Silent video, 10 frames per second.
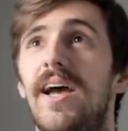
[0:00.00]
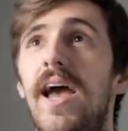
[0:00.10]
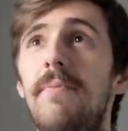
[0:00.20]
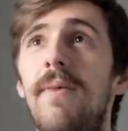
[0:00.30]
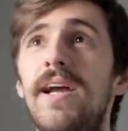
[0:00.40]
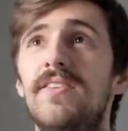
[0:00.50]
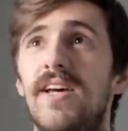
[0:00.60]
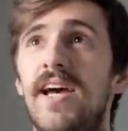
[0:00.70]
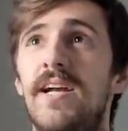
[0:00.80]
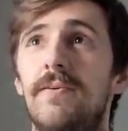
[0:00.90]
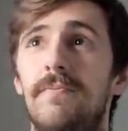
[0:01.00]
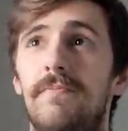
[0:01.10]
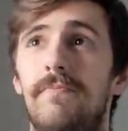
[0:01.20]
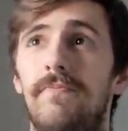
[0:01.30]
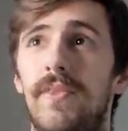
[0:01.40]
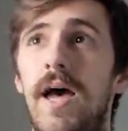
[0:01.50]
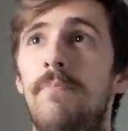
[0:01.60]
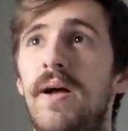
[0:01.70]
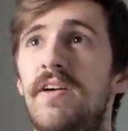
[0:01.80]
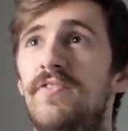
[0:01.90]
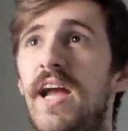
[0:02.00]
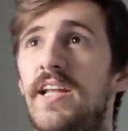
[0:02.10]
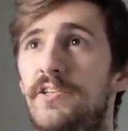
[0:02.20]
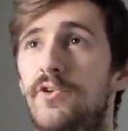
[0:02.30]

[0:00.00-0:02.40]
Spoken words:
It might take a bit of getting